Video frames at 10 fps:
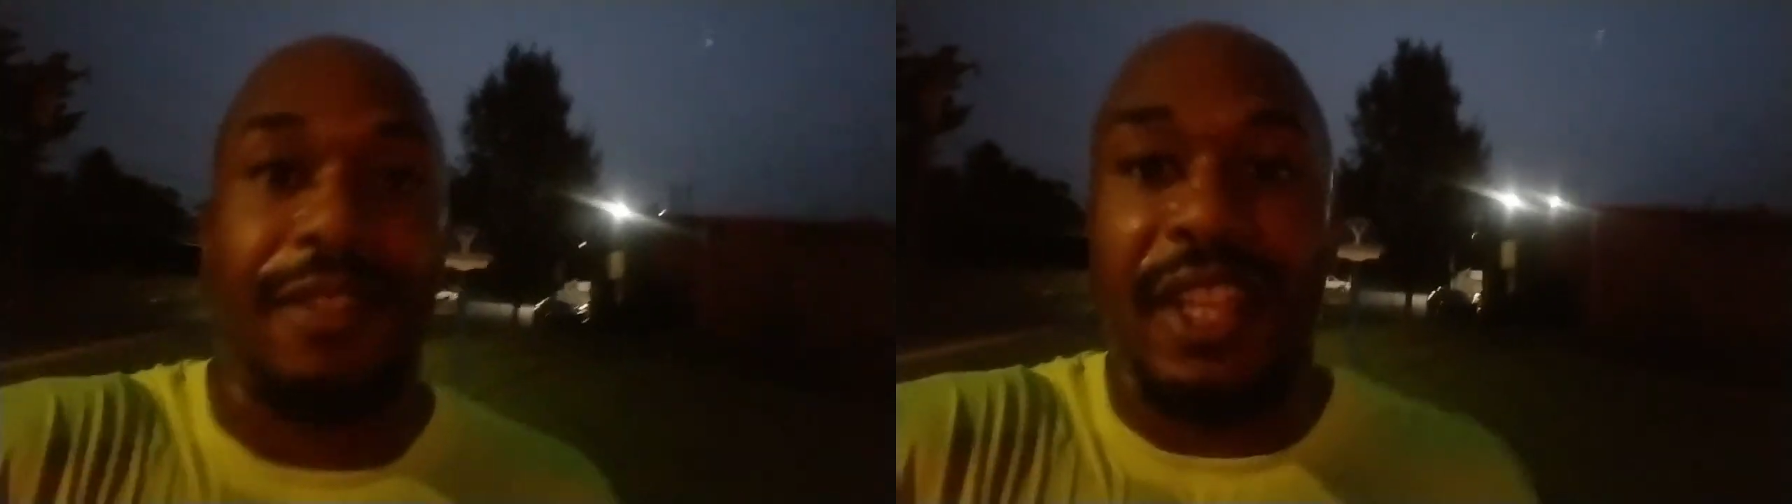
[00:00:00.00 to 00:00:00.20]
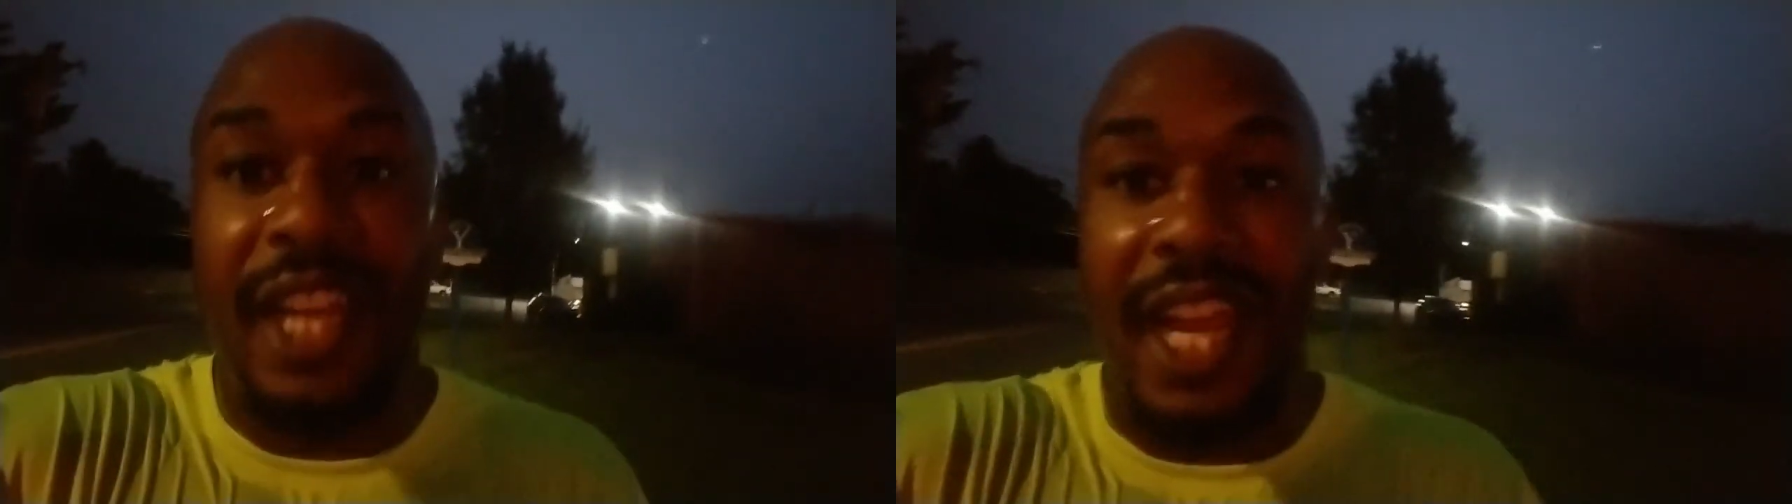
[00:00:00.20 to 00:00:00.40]

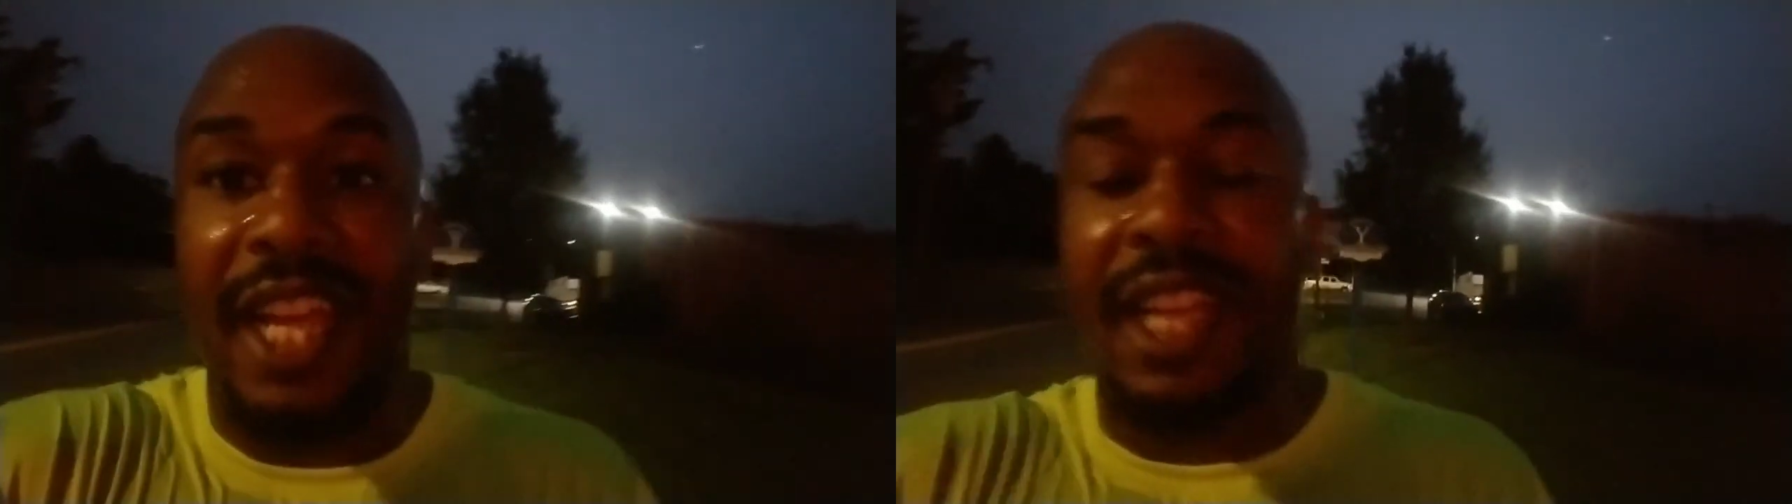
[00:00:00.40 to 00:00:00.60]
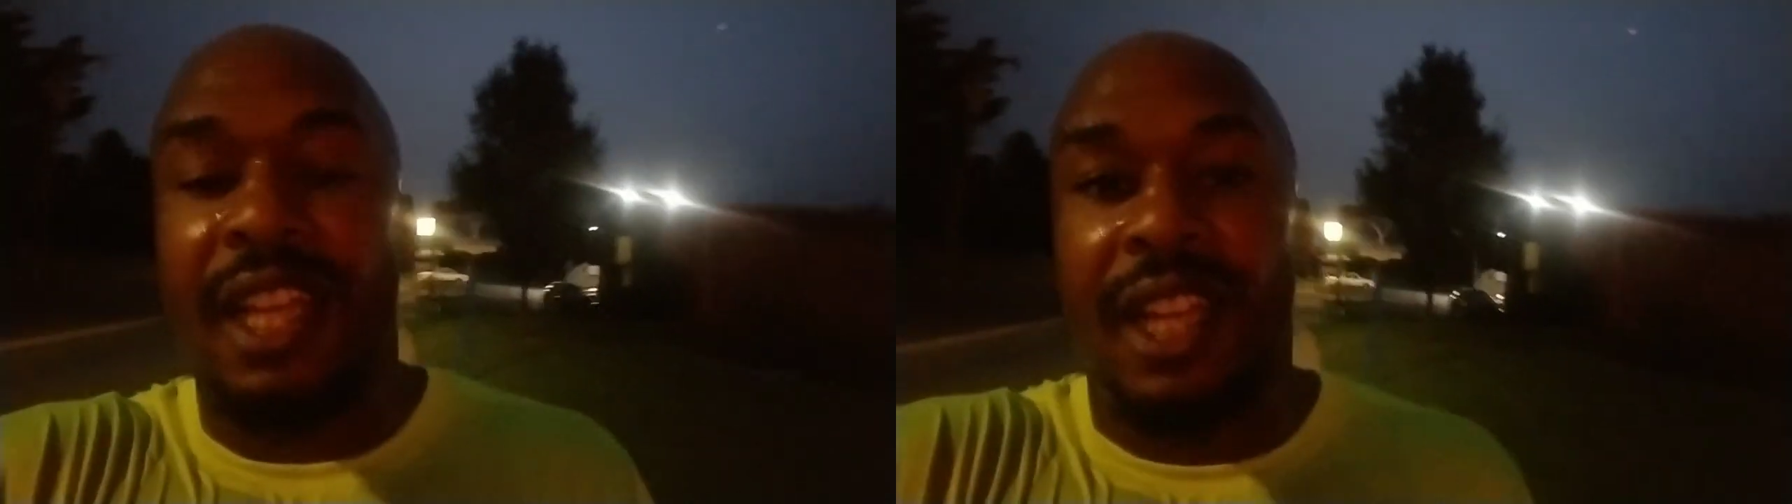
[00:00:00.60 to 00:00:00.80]

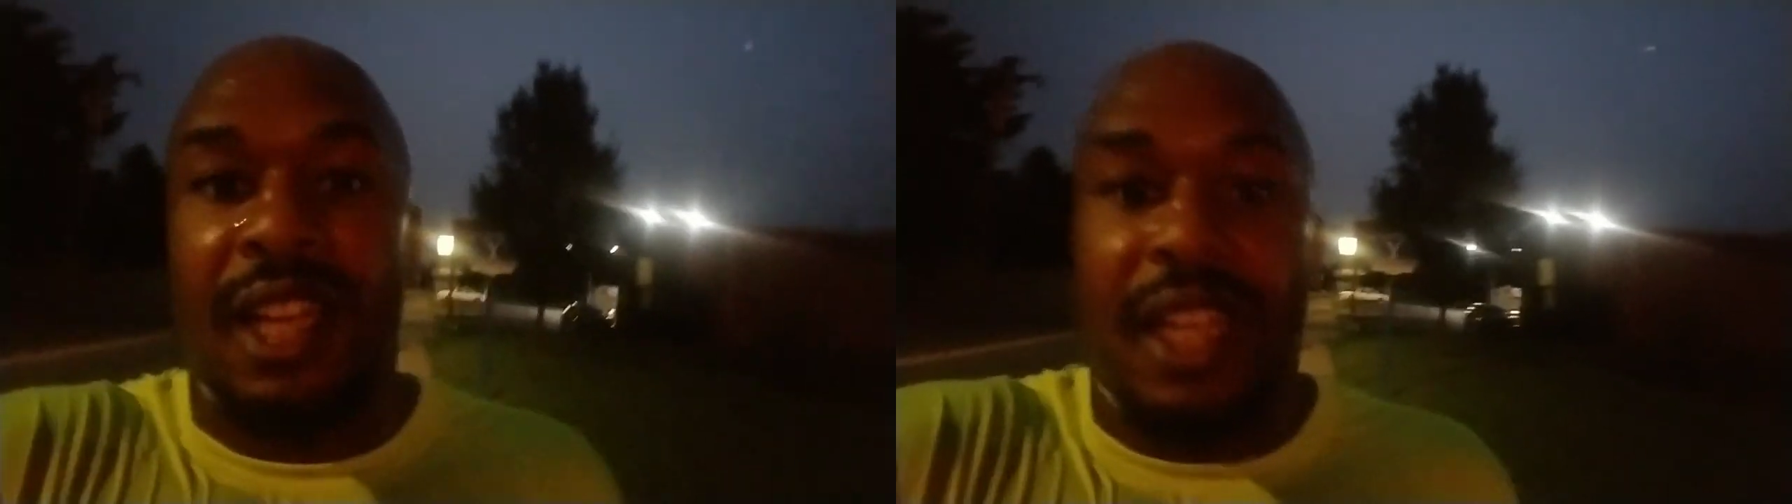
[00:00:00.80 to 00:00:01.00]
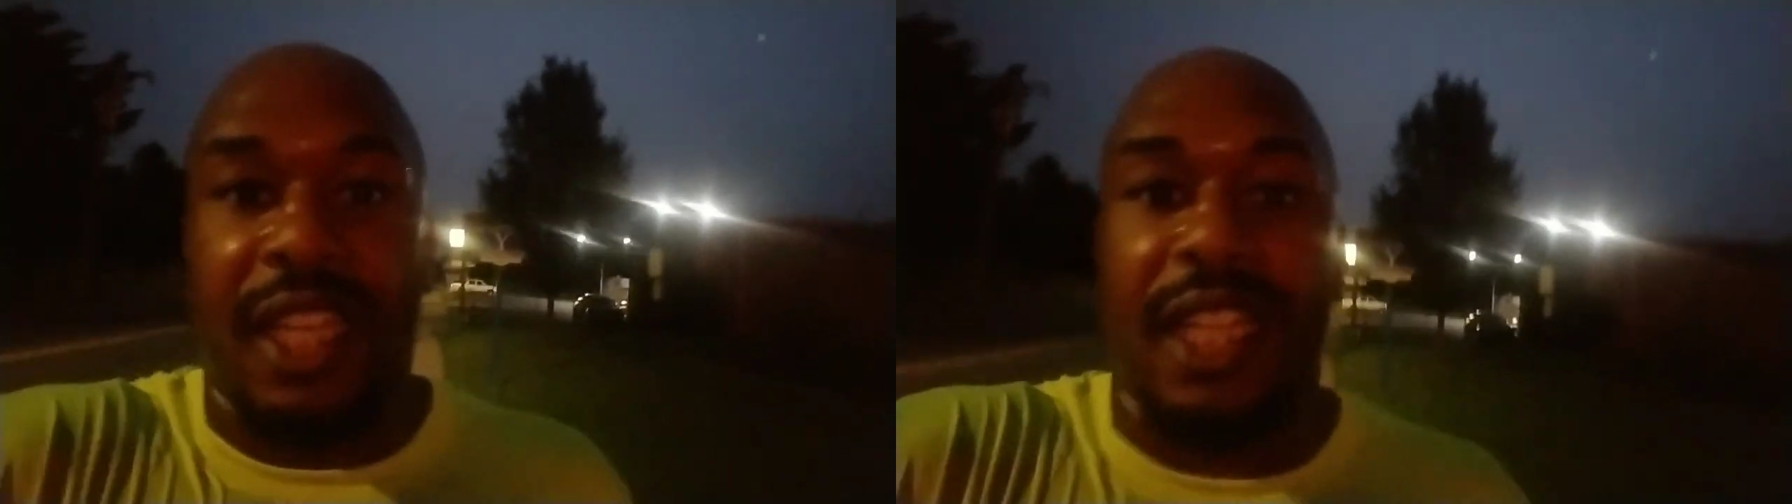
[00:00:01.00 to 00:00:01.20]
today
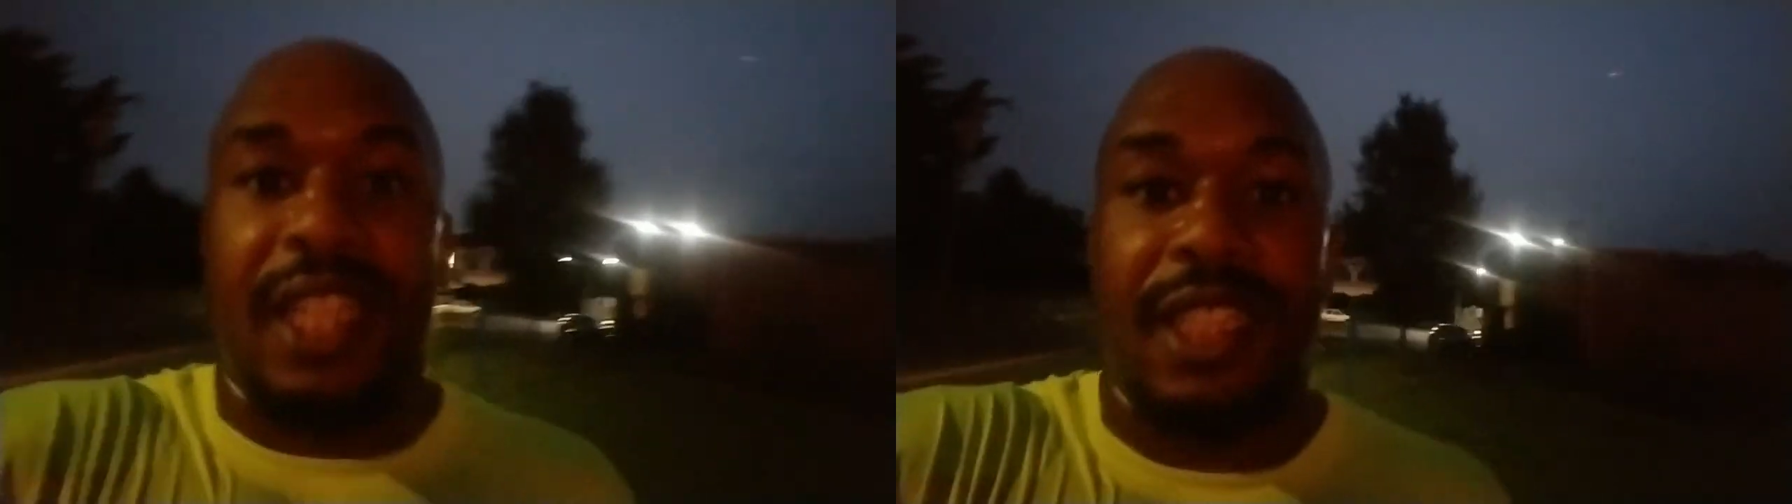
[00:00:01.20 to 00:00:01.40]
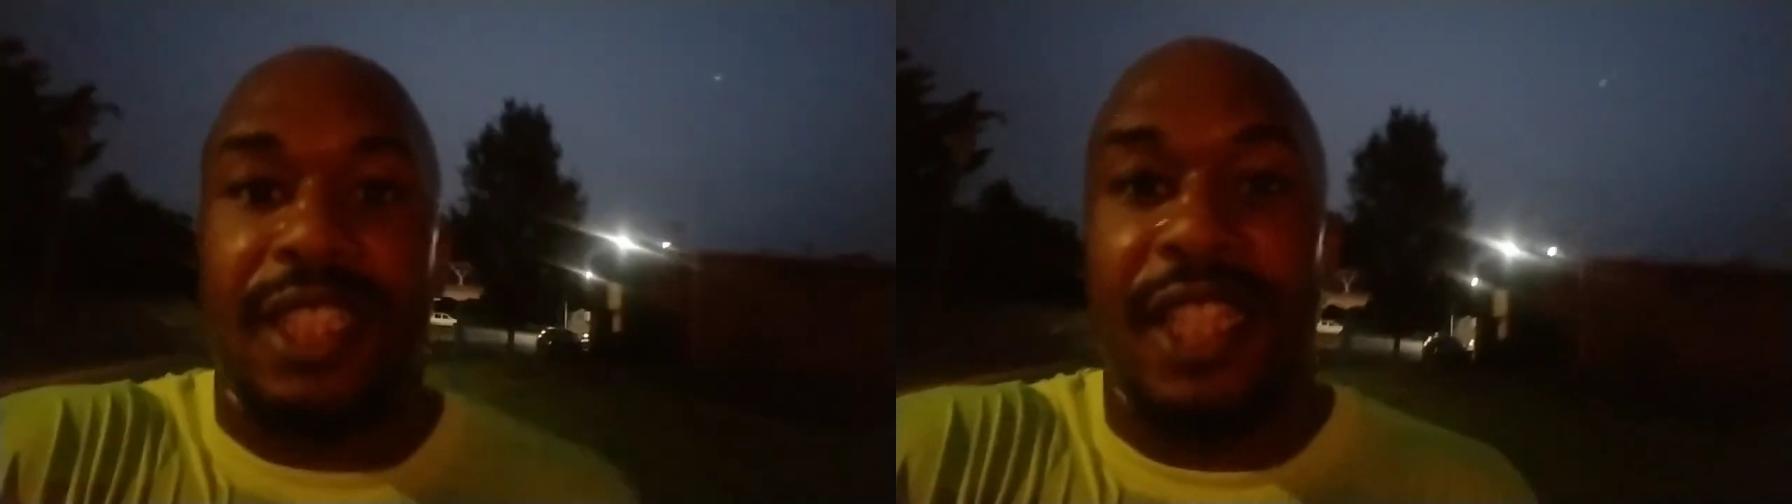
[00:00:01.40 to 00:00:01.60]

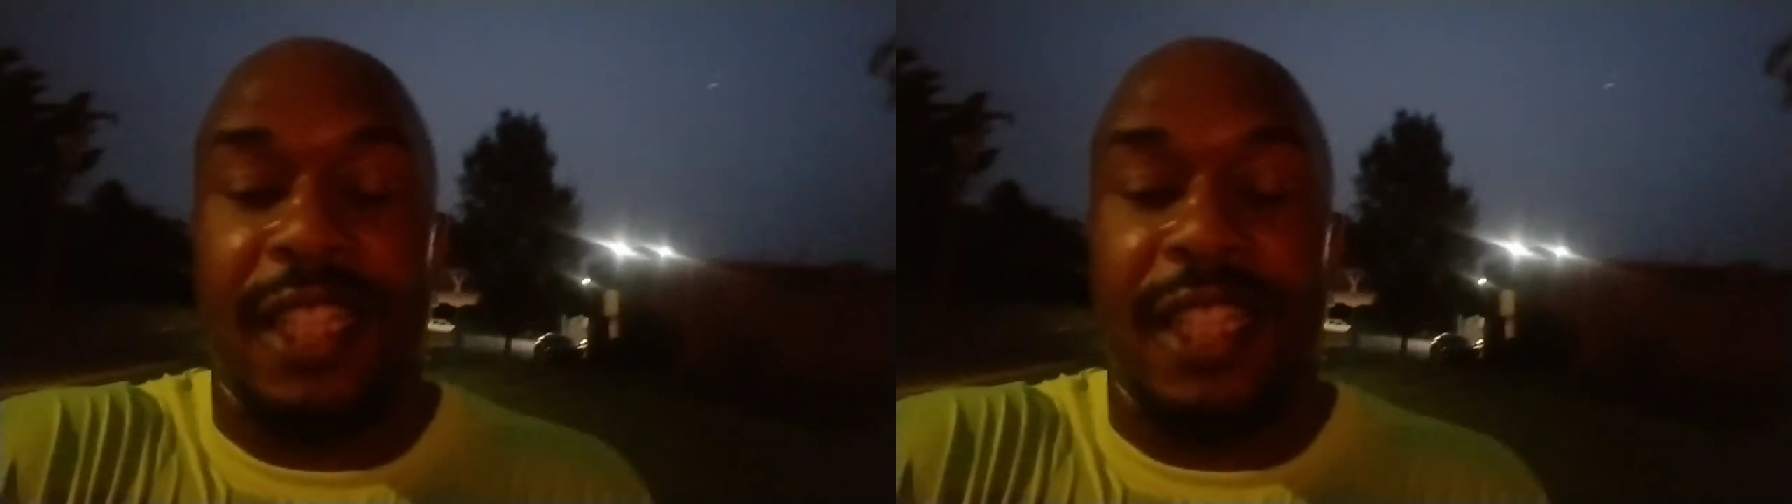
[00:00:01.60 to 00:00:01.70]
is